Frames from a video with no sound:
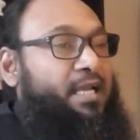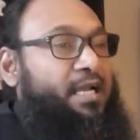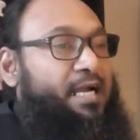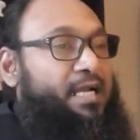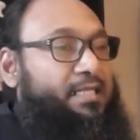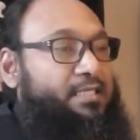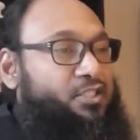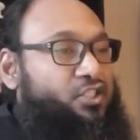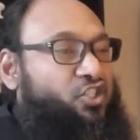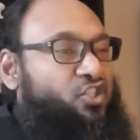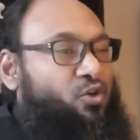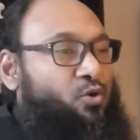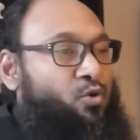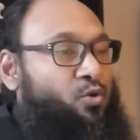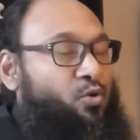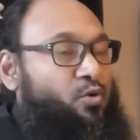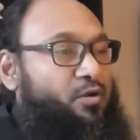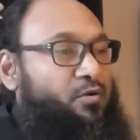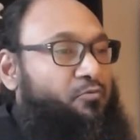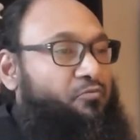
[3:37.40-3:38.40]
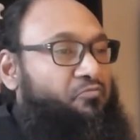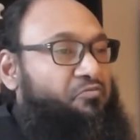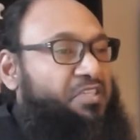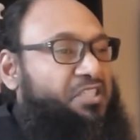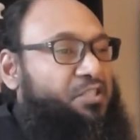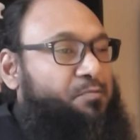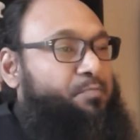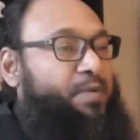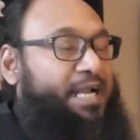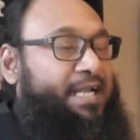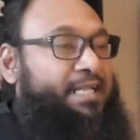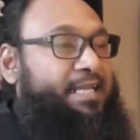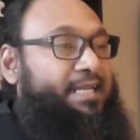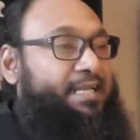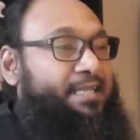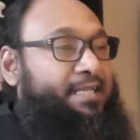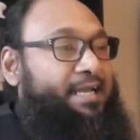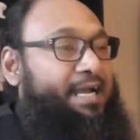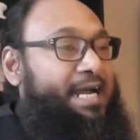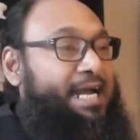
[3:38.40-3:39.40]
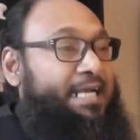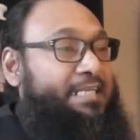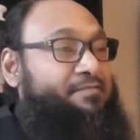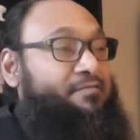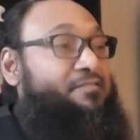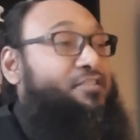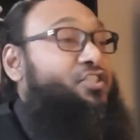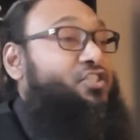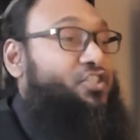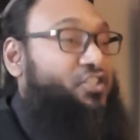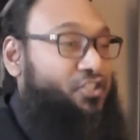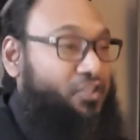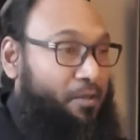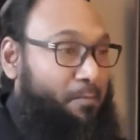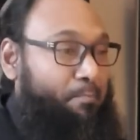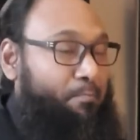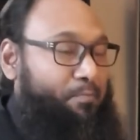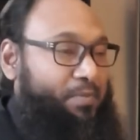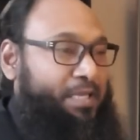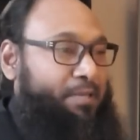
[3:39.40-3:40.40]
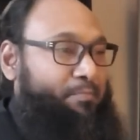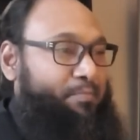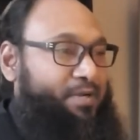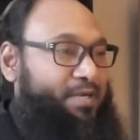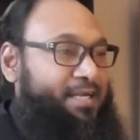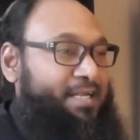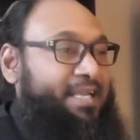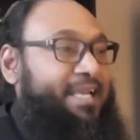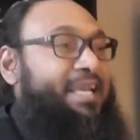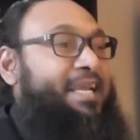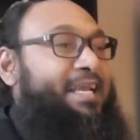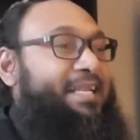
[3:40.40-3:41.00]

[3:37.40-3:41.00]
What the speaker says: and so respected in the eyes of some people